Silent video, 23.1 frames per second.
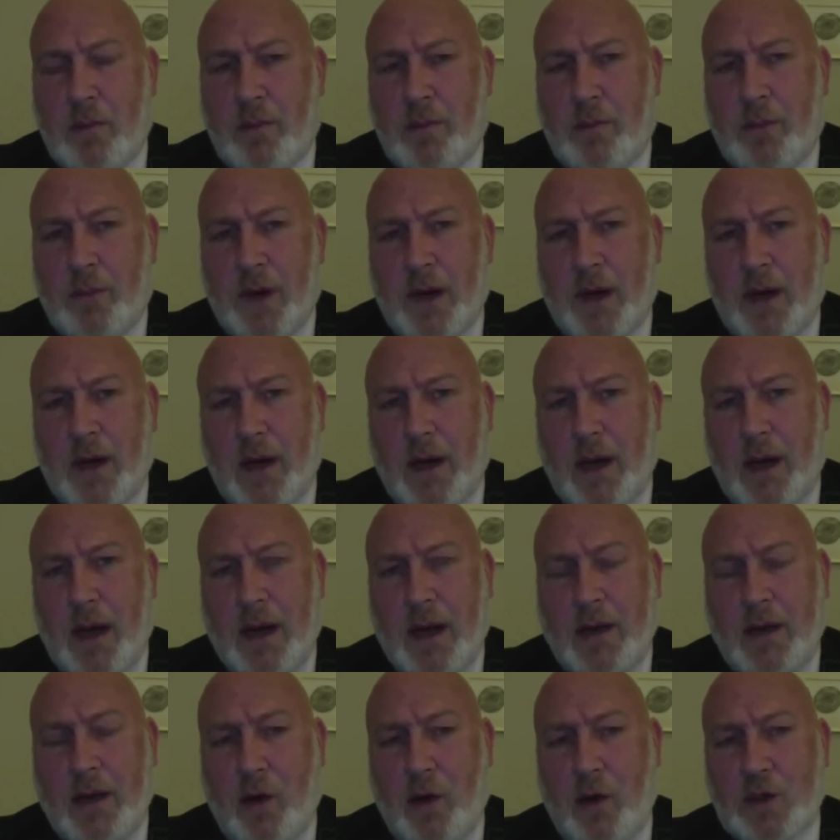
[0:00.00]
But in
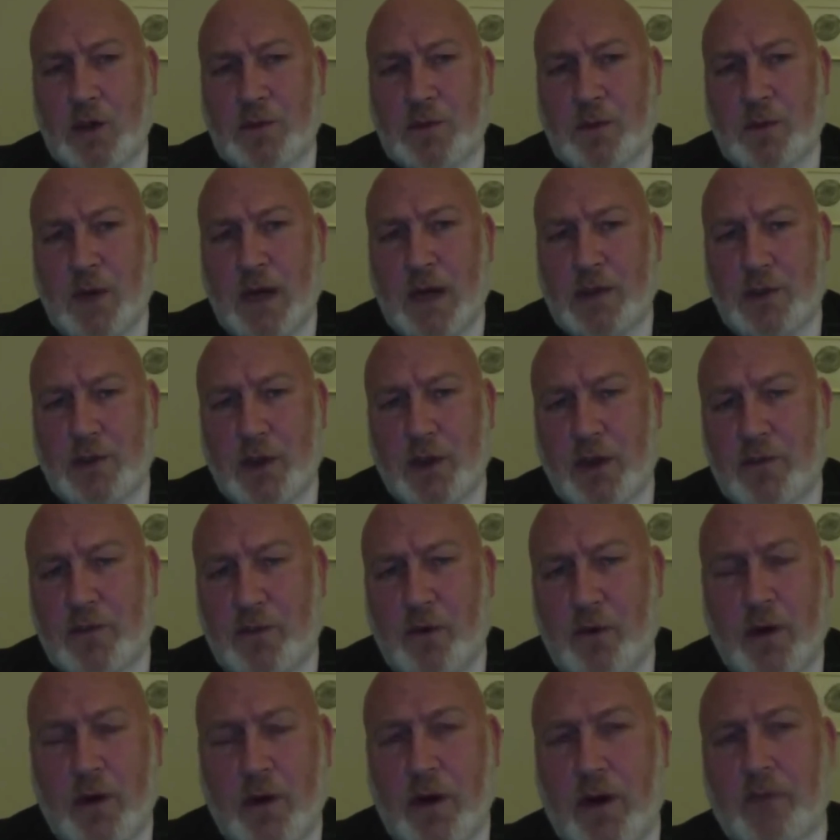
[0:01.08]
the hospital, I took a
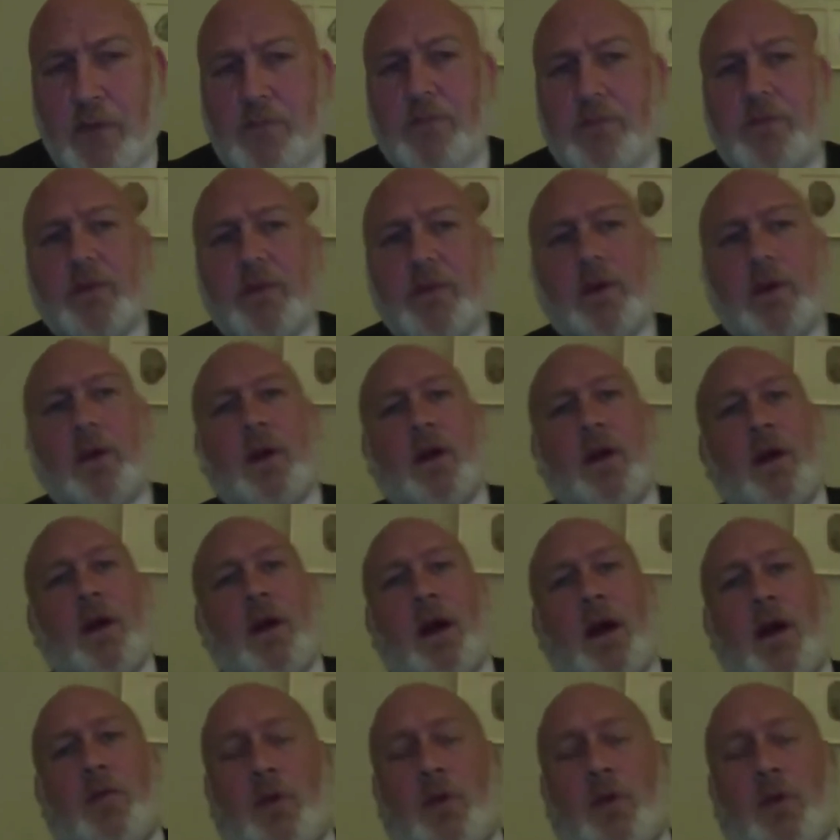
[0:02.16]
photograph, and